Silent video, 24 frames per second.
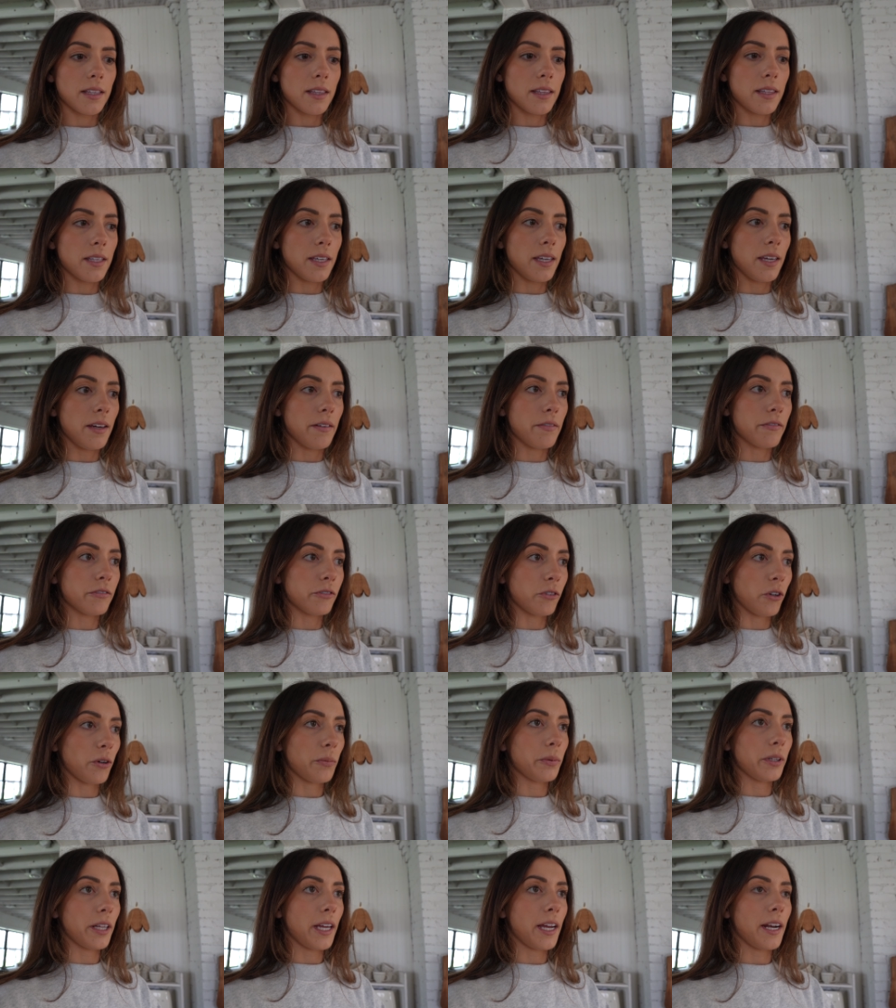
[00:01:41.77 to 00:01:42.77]
the
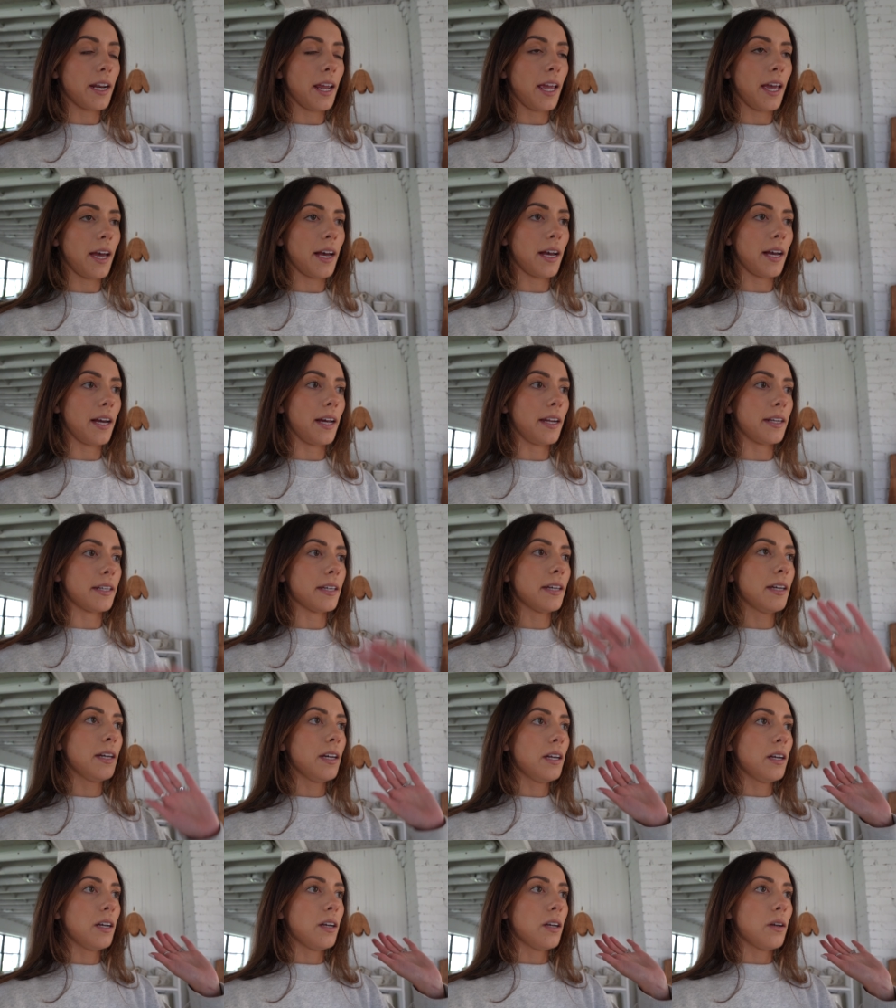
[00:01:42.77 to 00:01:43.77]
floor plan had
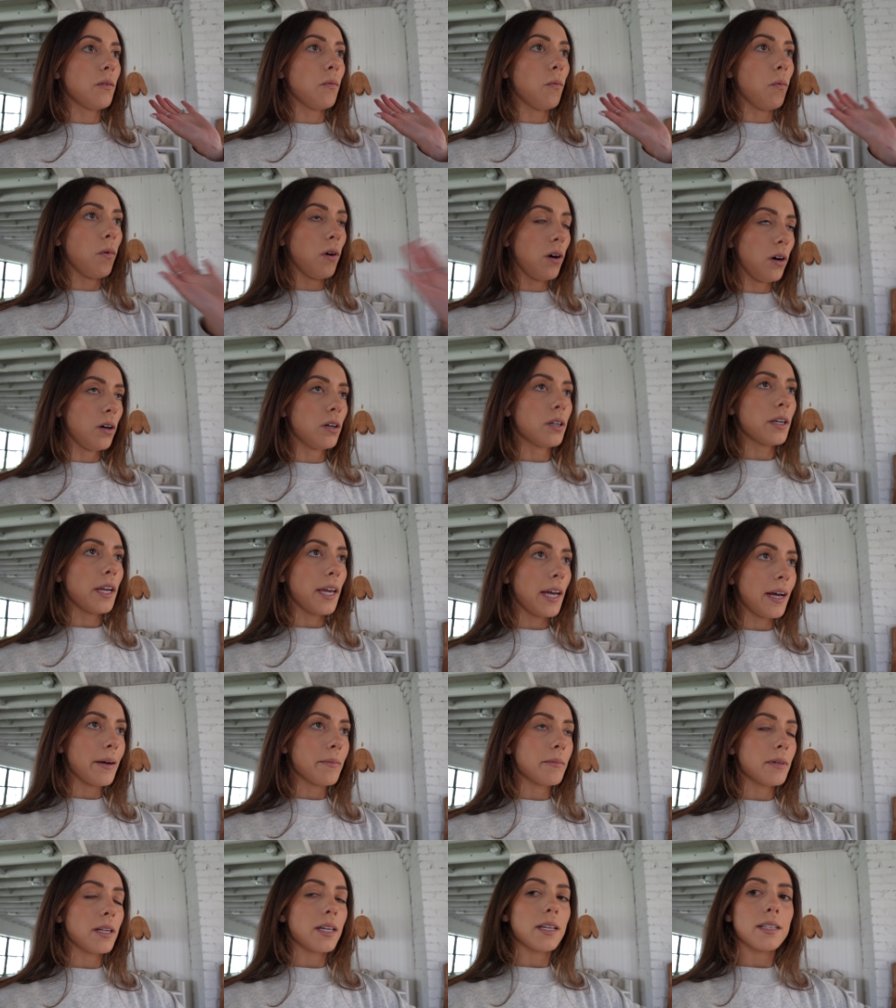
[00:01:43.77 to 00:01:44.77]
wall
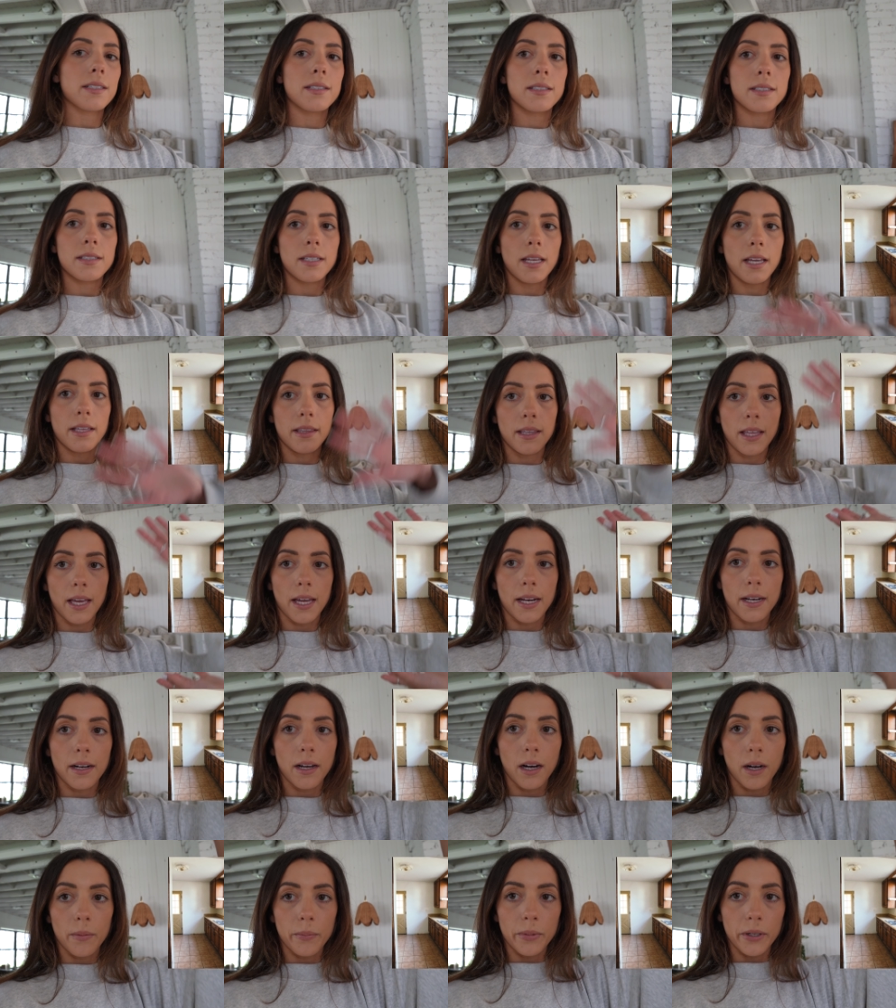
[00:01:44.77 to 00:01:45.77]
cabinets and then
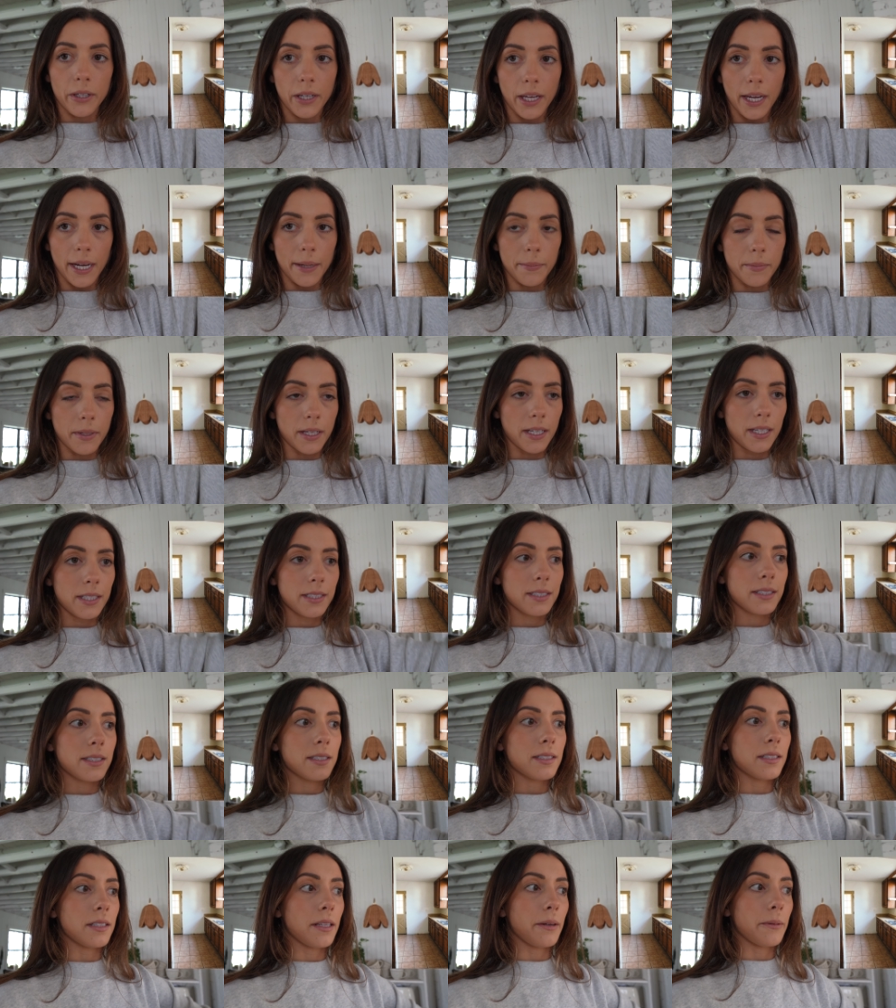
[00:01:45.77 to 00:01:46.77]
upper
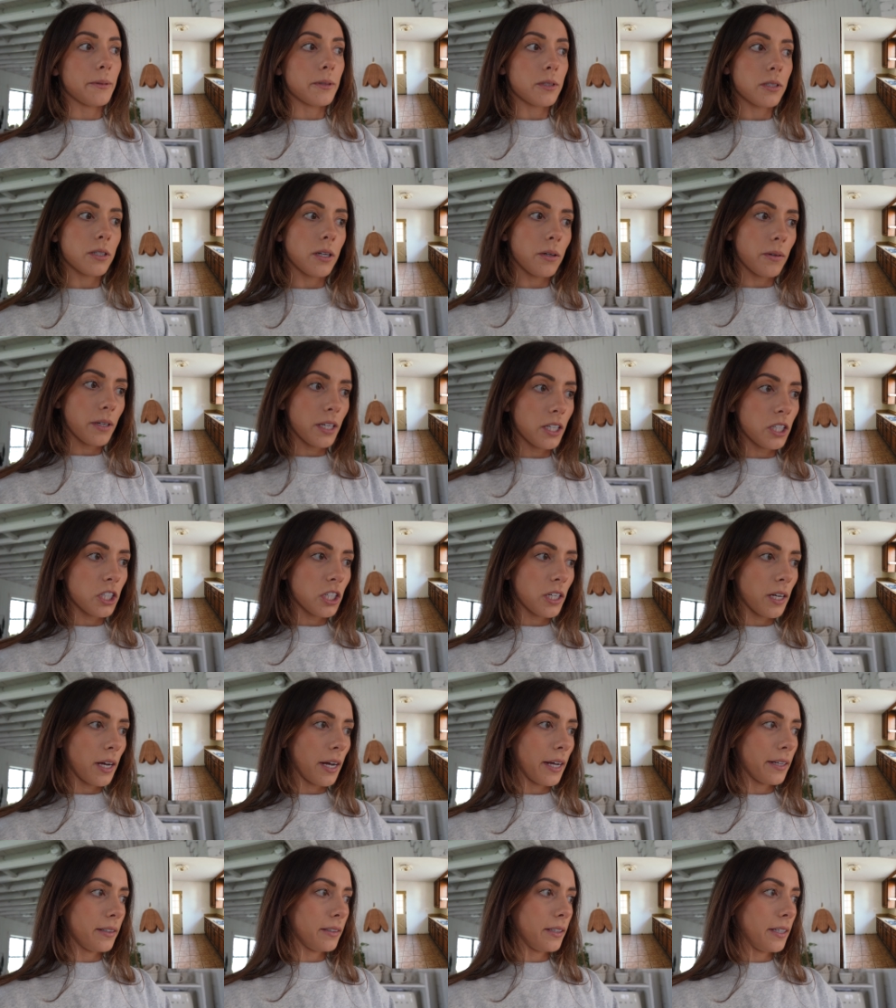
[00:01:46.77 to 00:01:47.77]
cabinets. There was no kitchen
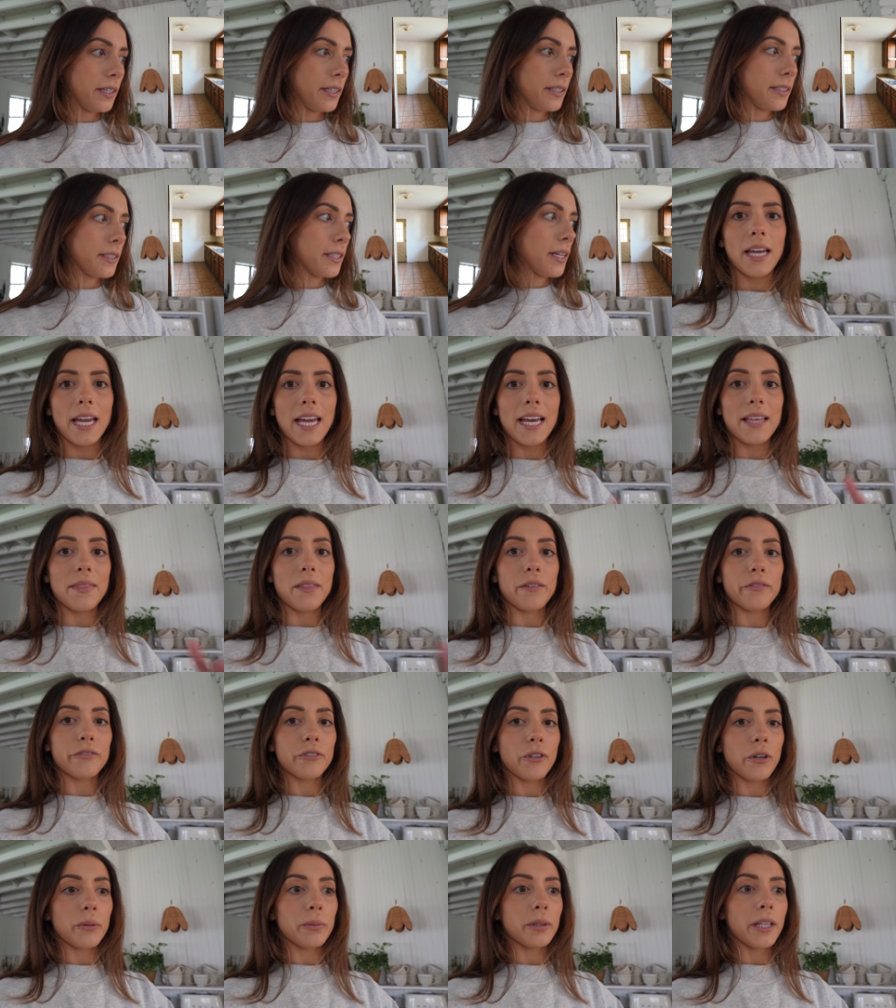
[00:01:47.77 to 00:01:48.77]
island, and the
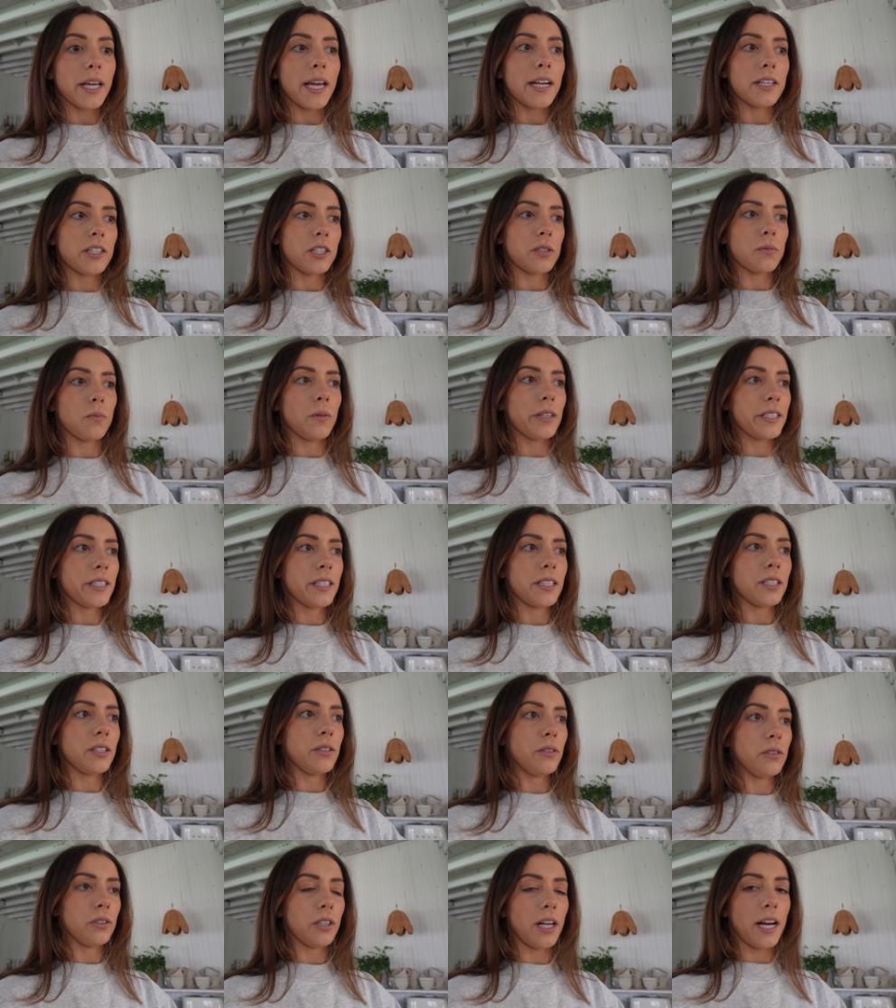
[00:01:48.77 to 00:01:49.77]
floor plan just wasn't
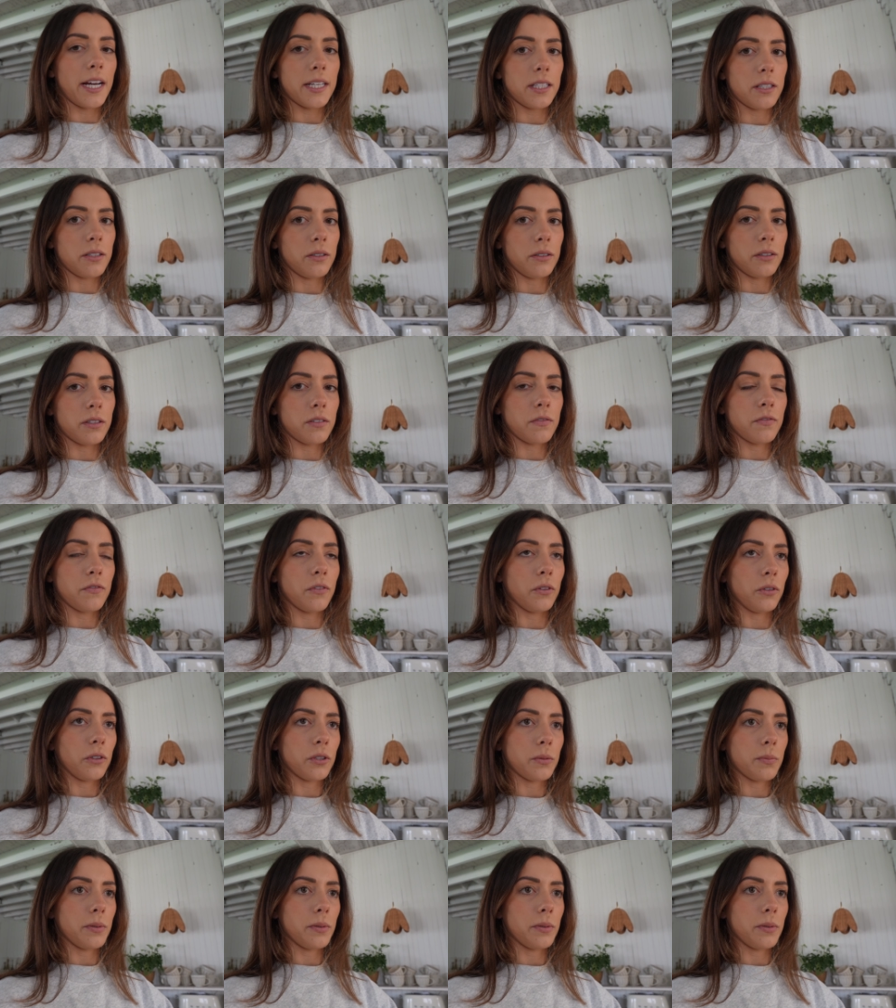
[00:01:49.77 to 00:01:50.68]
utilized to its fullest